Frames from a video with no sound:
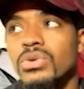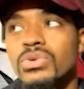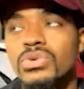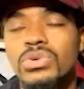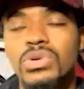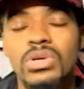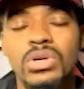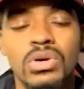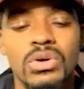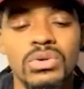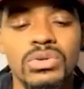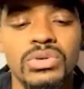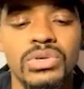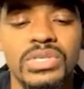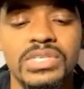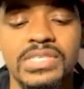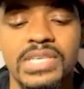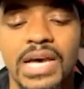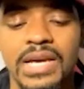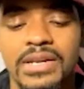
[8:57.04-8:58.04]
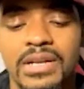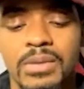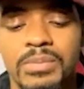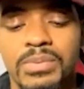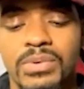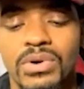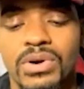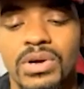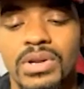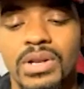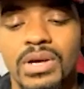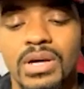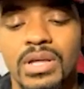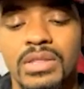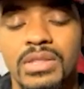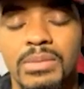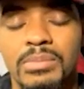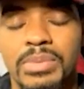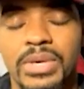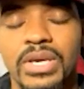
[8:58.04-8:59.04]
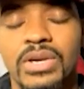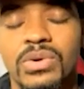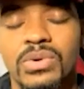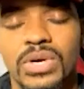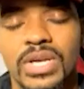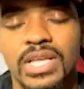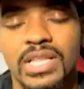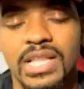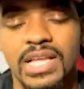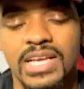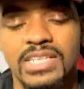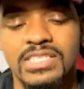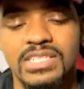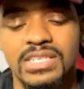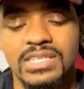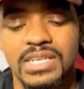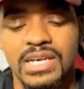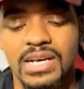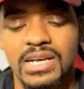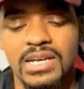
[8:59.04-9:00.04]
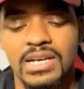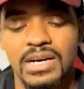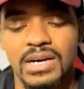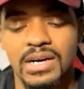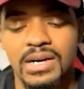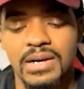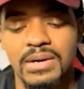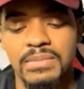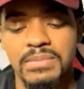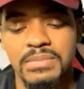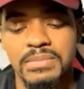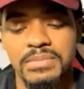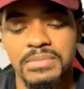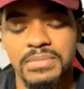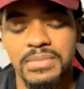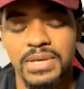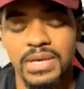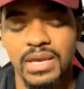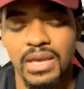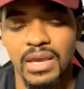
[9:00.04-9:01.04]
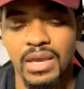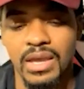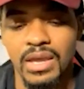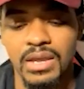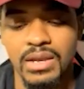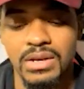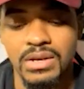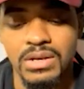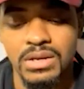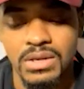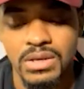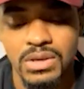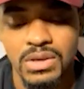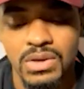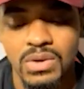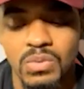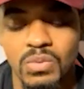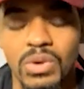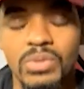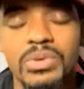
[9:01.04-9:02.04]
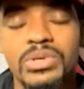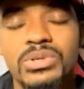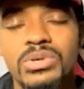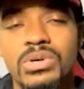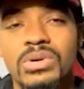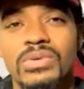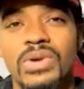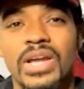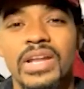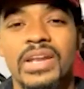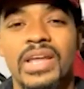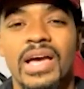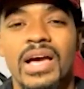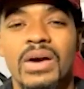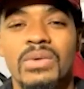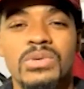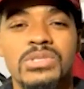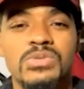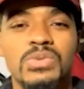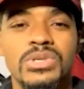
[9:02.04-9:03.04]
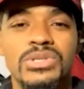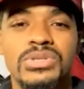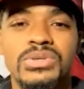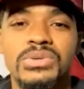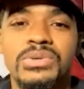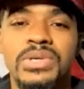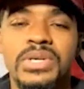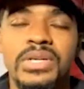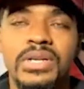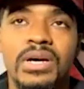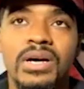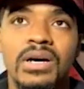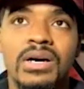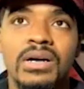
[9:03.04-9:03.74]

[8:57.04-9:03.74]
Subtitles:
you can sign up on the bitcoinclassic.com. And what we're doing right now is we're doing